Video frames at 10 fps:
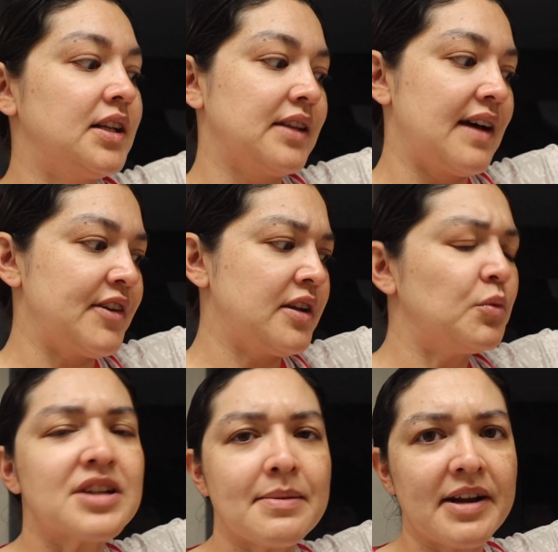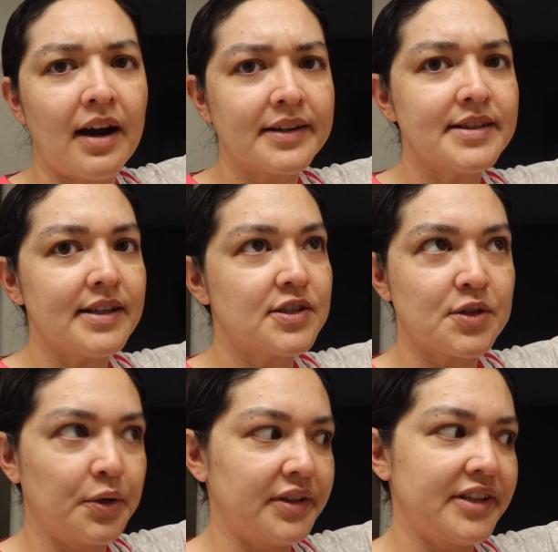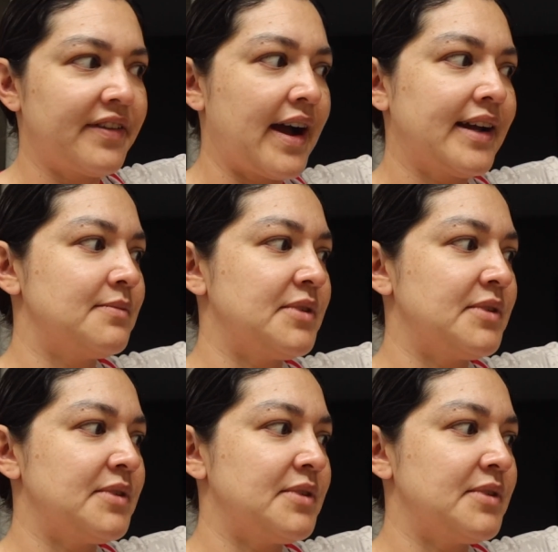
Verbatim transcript: 11, which I mean honestly is totally fine.